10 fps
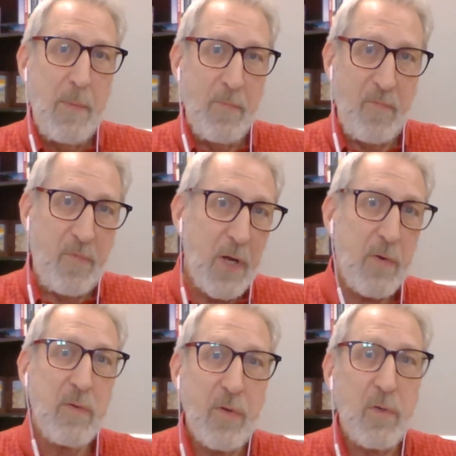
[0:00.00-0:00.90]

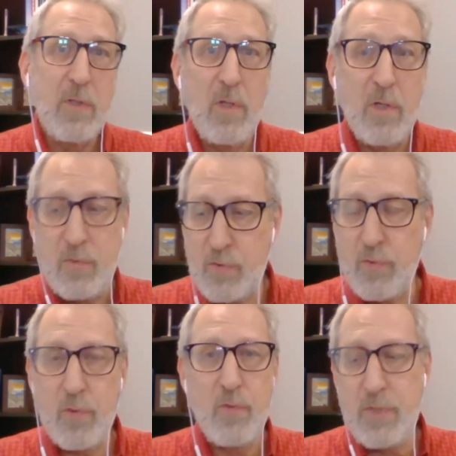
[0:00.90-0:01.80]
very, very large
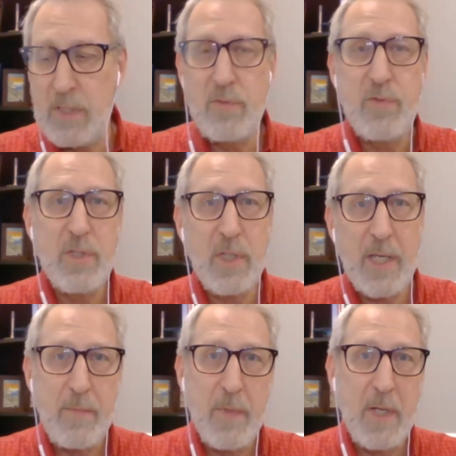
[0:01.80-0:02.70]
church in
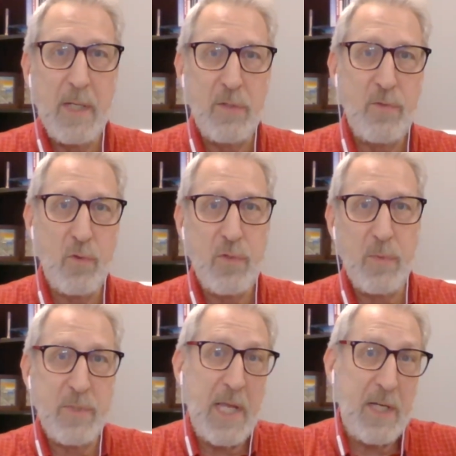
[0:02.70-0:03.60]
Chile, a church
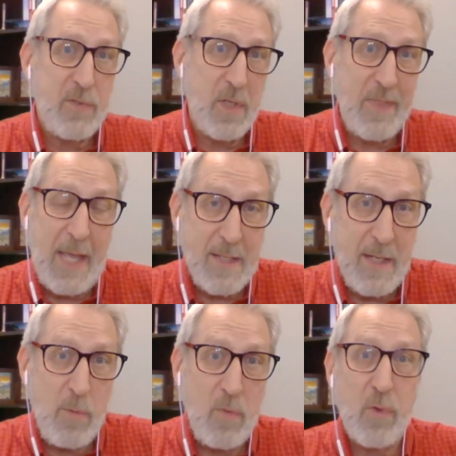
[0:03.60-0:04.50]
that was actually at that
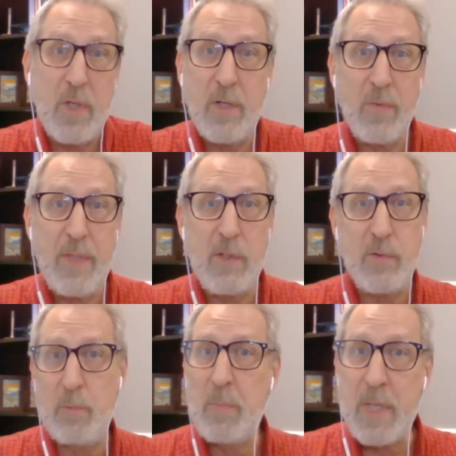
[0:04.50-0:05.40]
time over
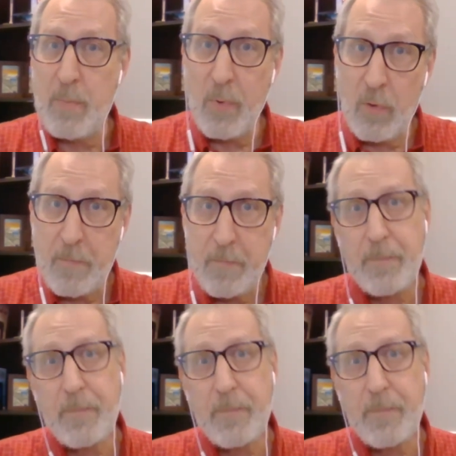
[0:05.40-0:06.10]
100,000 people.